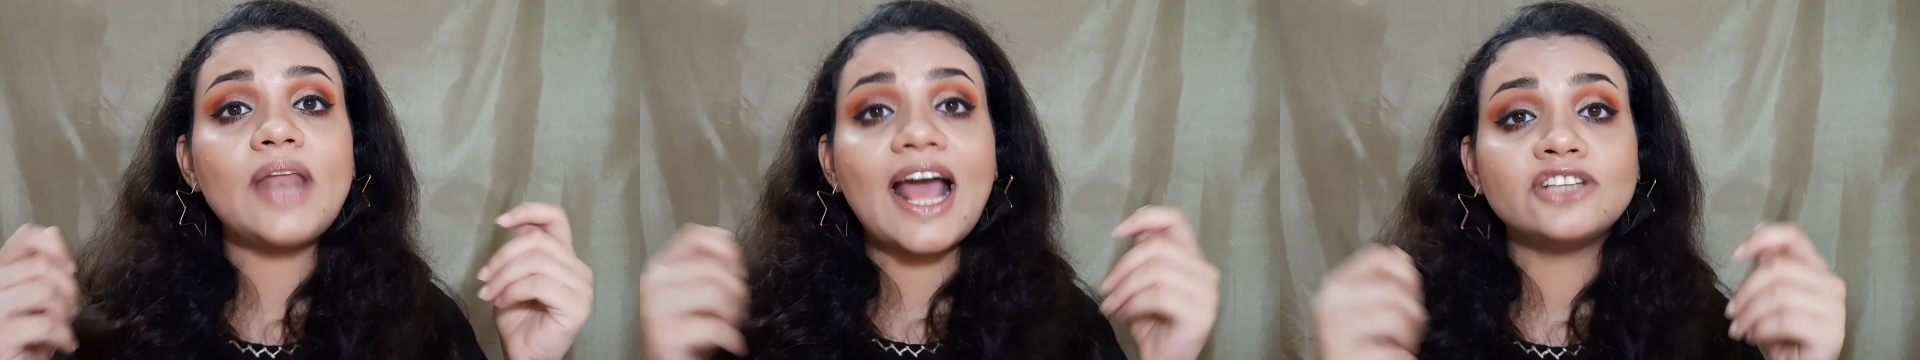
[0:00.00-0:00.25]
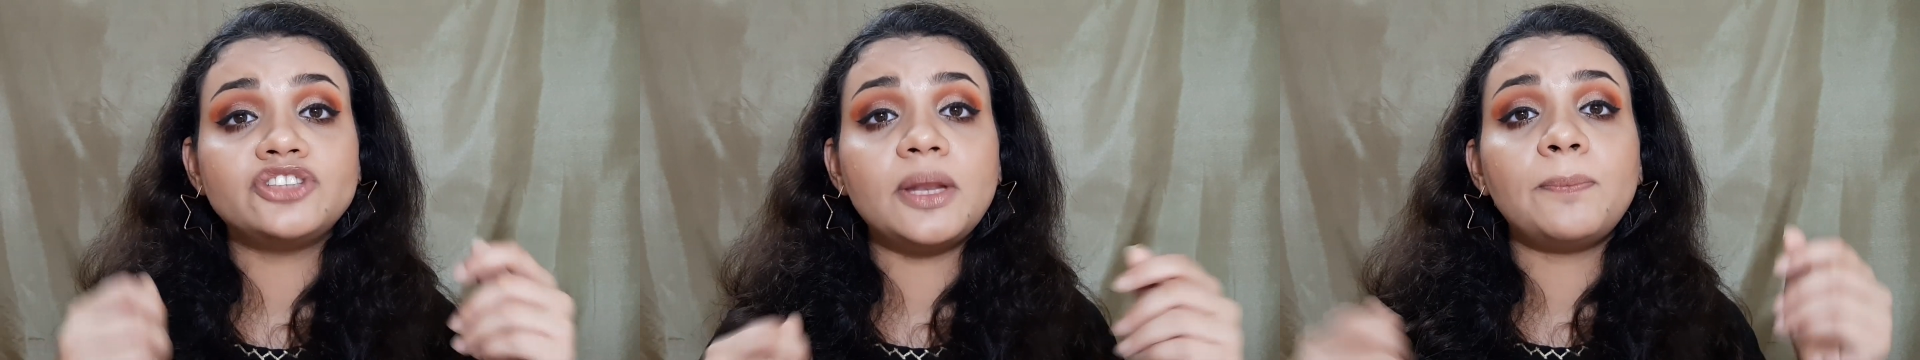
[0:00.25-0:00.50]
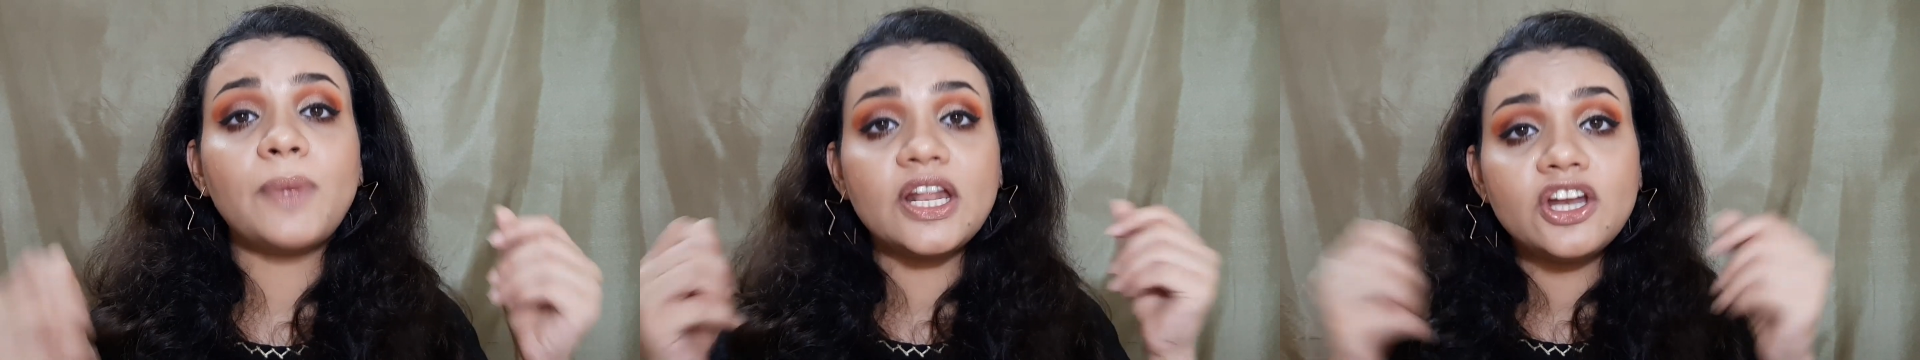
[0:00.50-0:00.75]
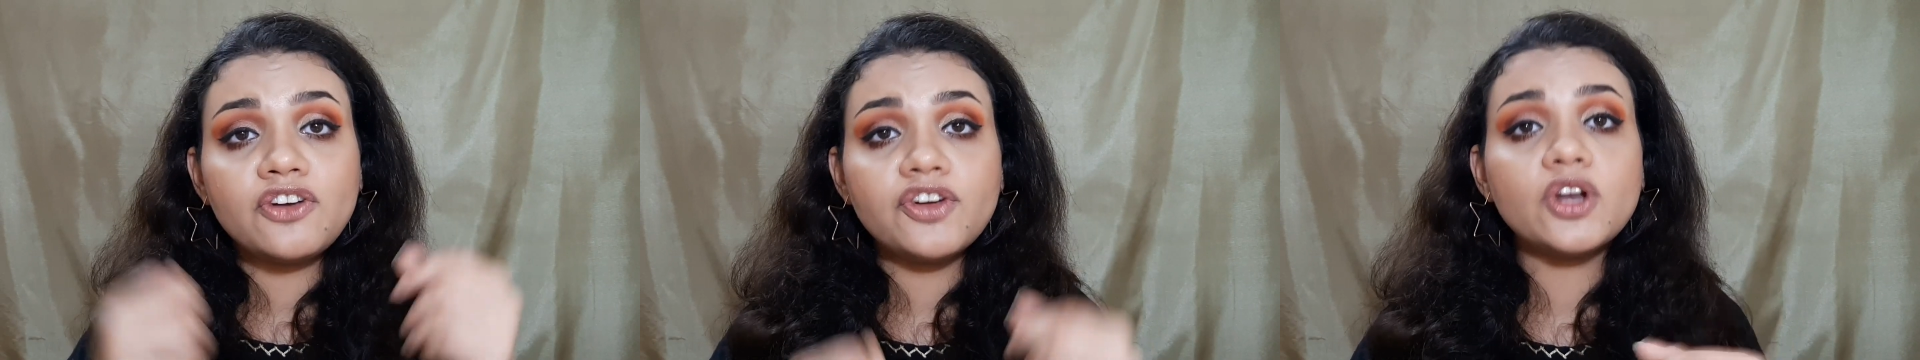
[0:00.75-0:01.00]
they will
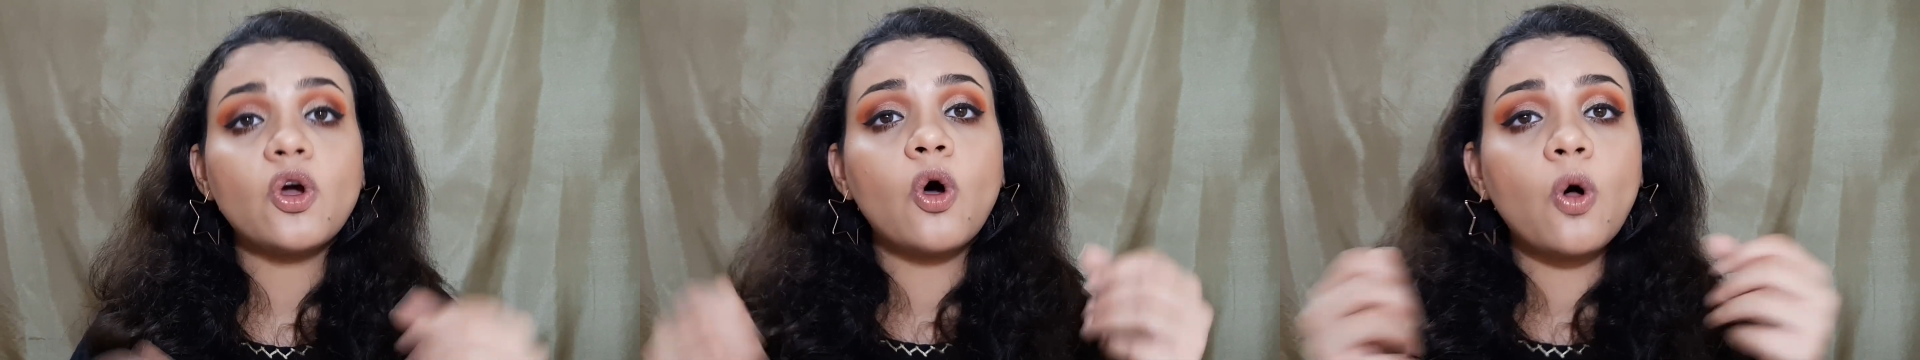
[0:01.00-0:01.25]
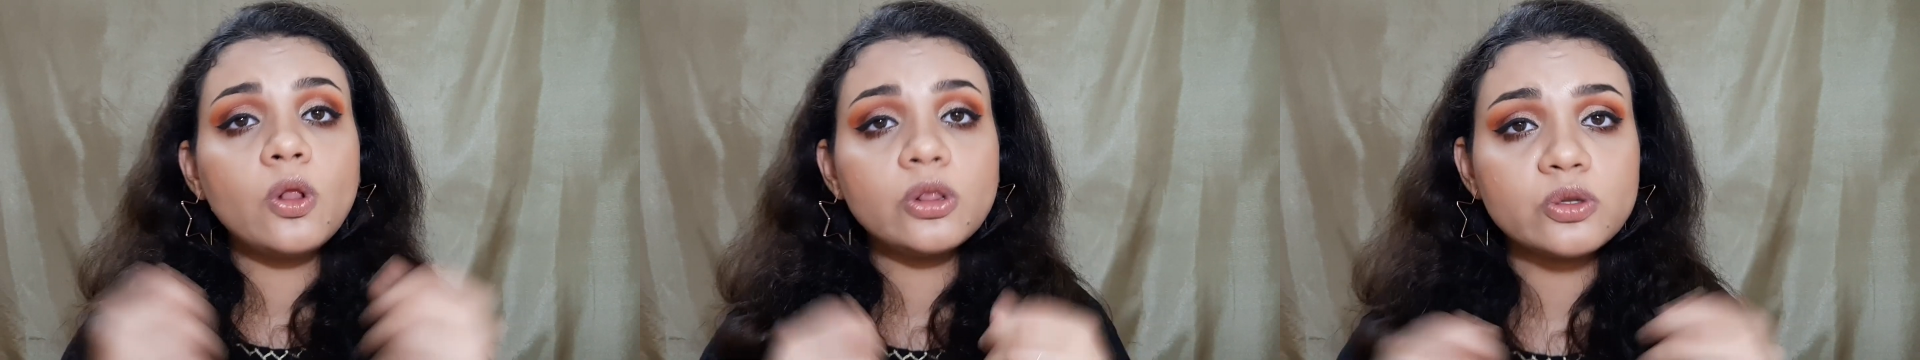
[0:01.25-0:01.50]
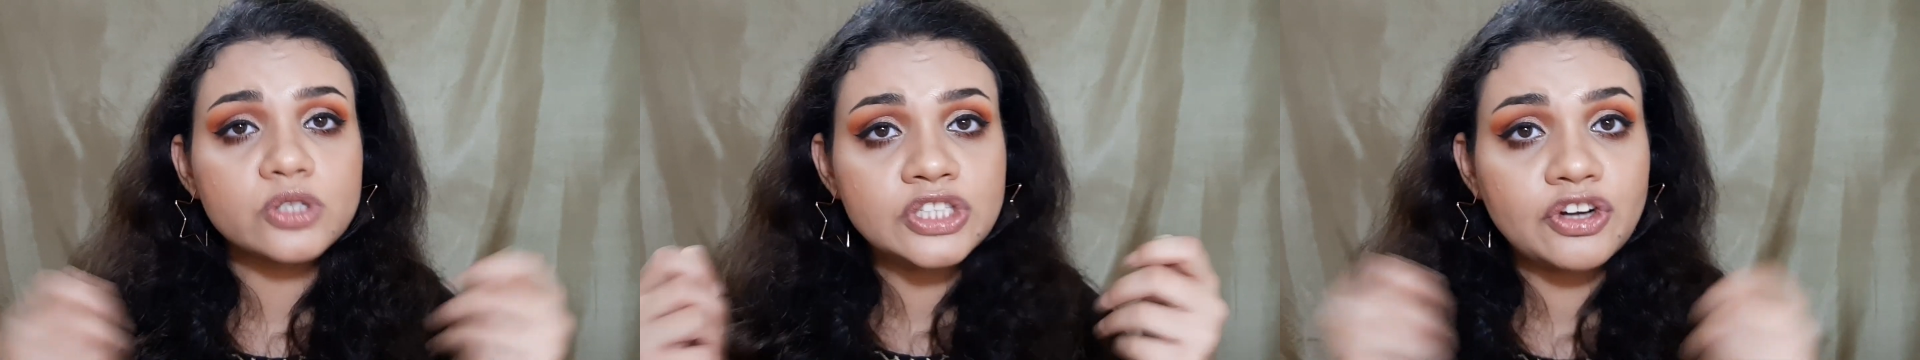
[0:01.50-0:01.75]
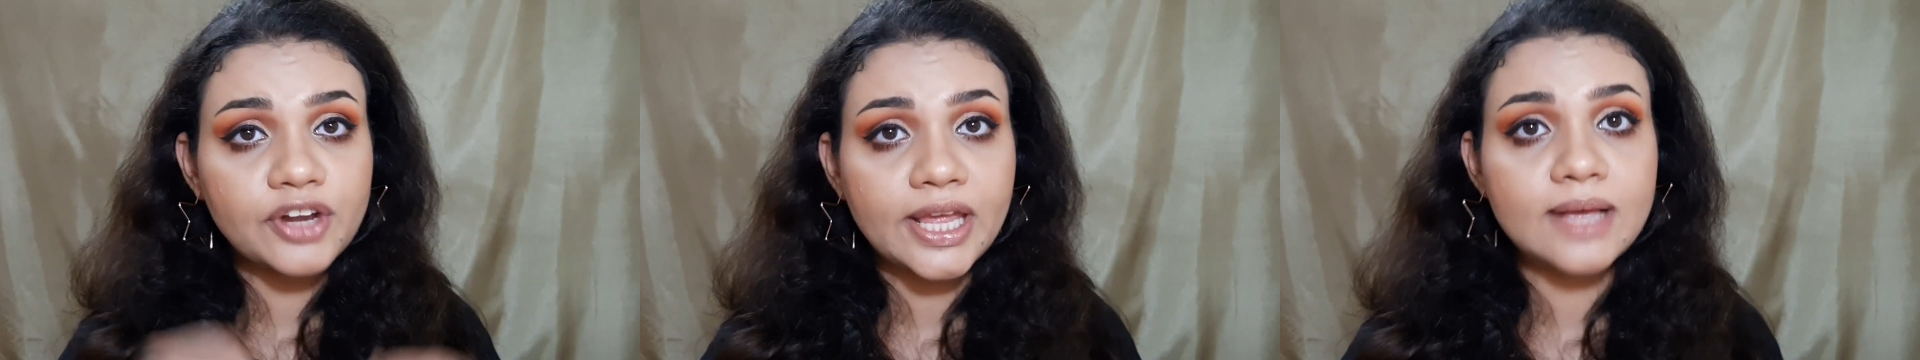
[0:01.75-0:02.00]
actually penetrate
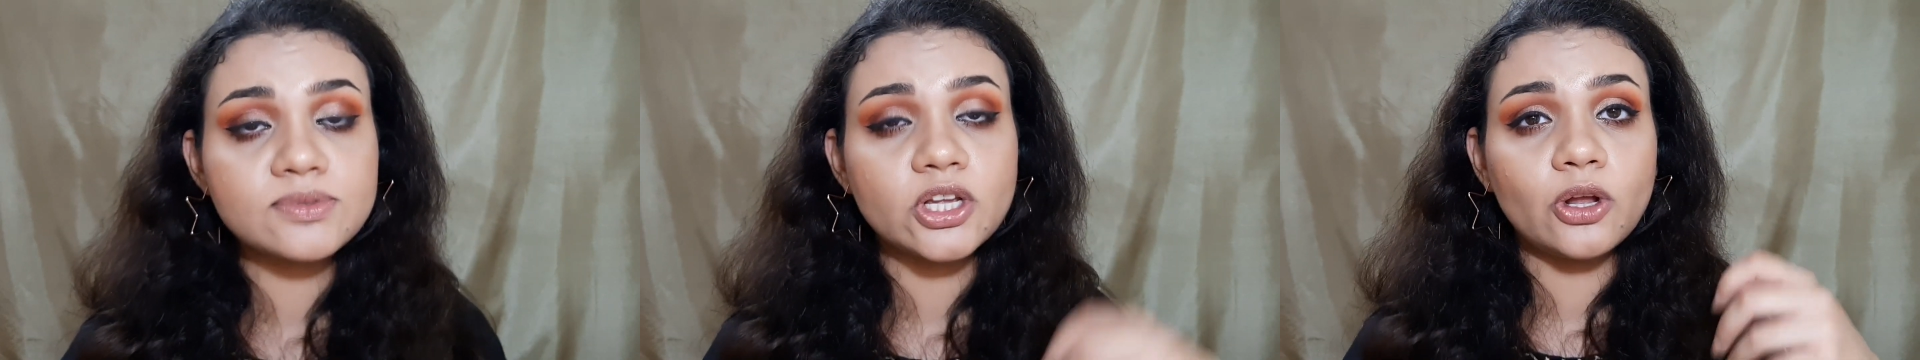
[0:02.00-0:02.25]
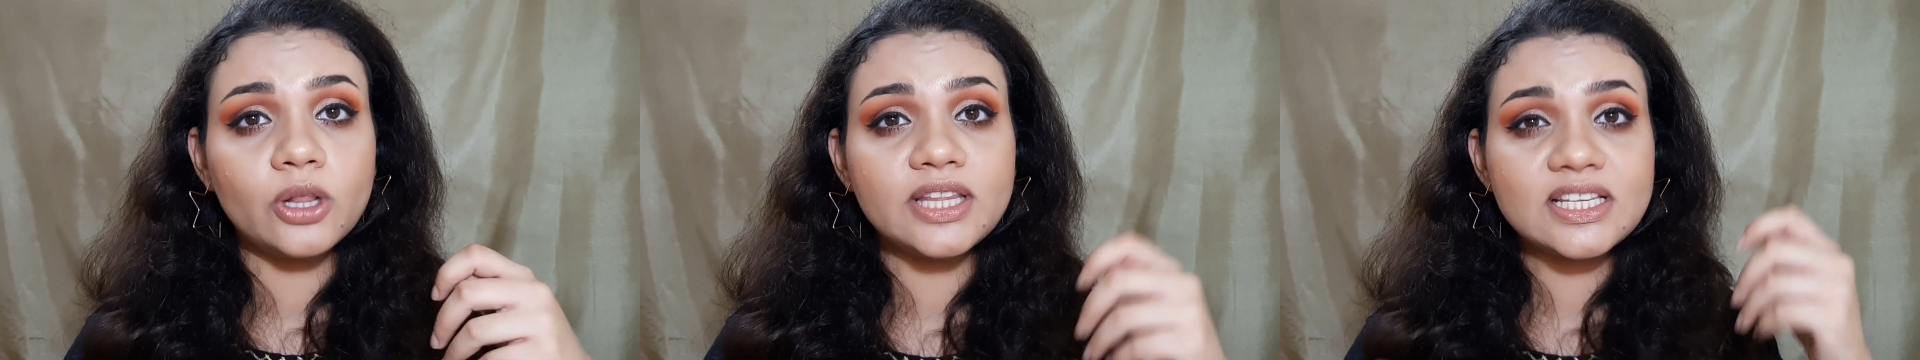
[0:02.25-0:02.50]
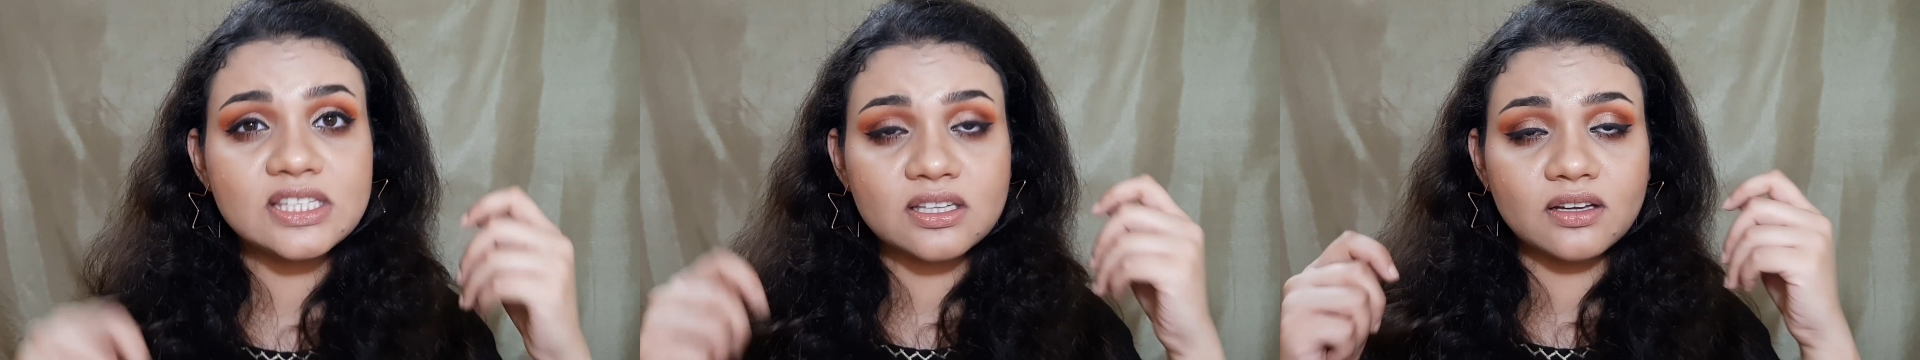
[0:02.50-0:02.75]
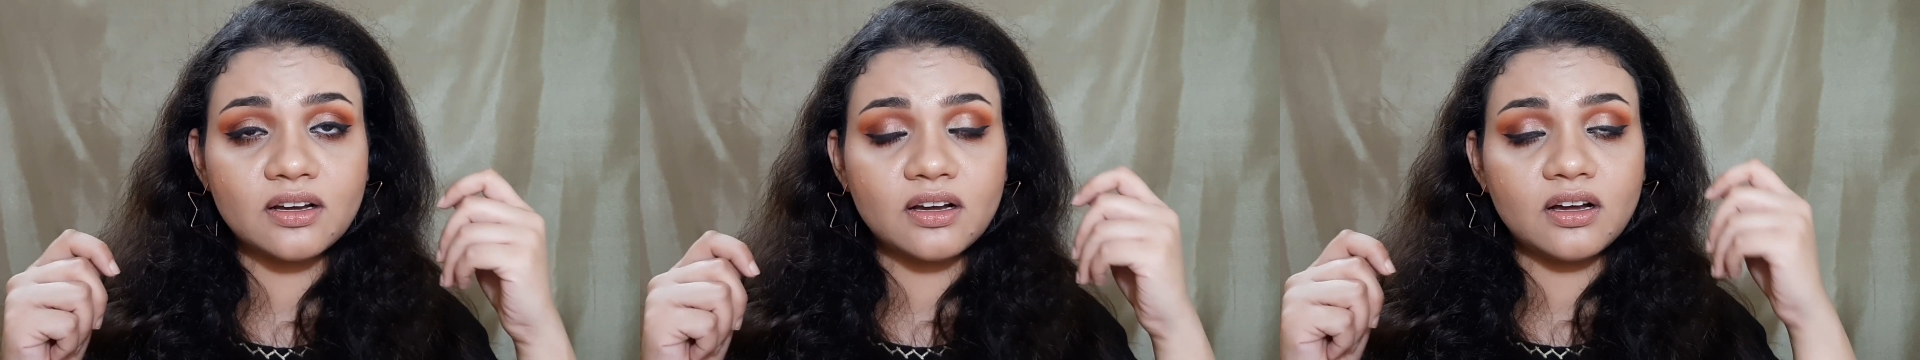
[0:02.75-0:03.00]
all those creams and all
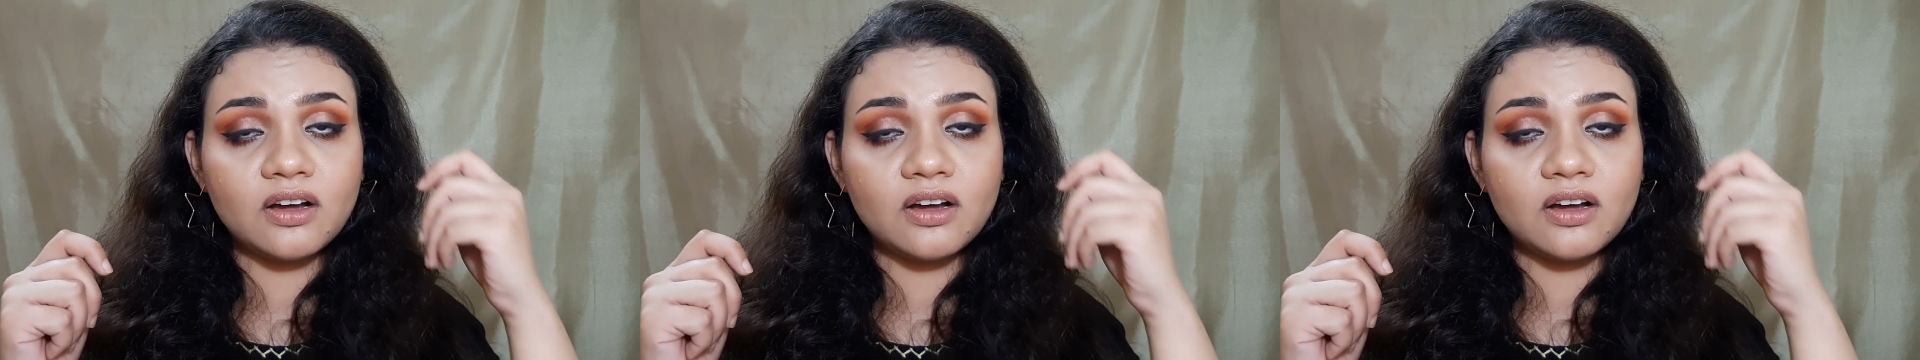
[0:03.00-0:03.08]
this